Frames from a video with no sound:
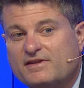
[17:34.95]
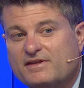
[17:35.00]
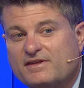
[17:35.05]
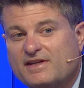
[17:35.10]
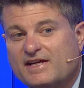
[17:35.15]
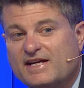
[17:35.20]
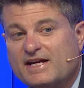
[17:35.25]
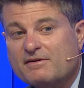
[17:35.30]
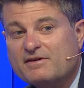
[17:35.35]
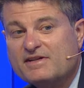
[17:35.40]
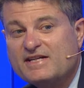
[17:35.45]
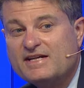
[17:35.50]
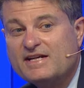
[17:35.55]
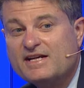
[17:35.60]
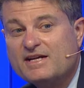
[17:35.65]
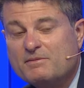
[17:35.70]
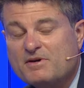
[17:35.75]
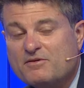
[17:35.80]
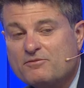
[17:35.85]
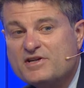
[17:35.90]
the guaranteed
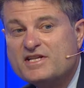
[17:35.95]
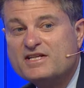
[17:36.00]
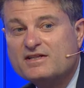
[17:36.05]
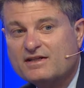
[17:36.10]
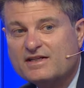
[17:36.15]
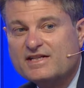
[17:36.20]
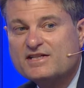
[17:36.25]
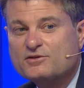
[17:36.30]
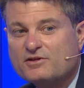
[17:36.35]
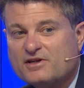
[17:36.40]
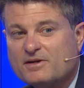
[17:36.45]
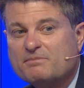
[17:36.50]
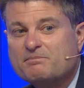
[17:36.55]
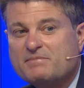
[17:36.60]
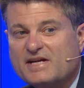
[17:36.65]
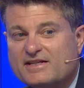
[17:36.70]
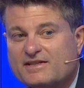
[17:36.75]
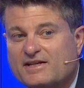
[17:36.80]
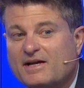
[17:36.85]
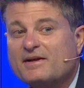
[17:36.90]
income have recently sort of
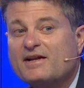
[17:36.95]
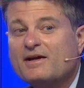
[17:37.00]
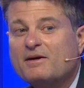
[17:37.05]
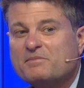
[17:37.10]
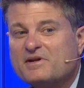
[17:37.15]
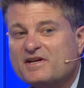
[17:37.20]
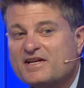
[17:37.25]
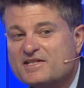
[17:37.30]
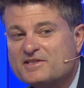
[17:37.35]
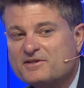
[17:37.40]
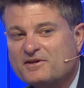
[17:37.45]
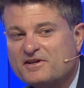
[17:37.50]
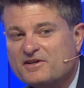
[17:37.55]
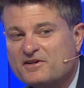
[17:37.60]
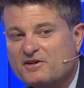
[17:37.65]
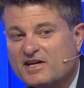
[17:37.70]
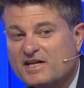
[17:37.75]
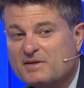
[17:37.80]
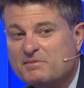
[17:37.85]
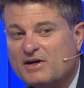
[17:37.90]
picked that up and they started
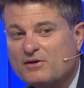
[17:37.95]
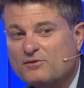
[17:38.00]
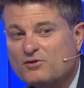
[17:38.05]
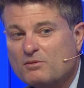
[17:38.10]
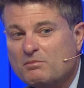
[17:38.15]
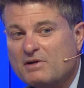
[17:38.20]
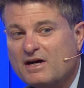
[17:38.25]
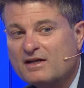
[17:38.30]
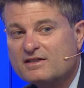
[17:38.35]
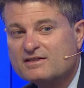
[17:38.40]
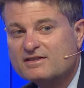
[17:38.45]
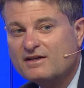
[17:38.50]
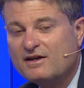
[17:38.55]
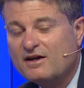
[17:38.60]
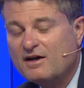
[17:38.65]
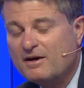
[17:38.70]
talking about robots.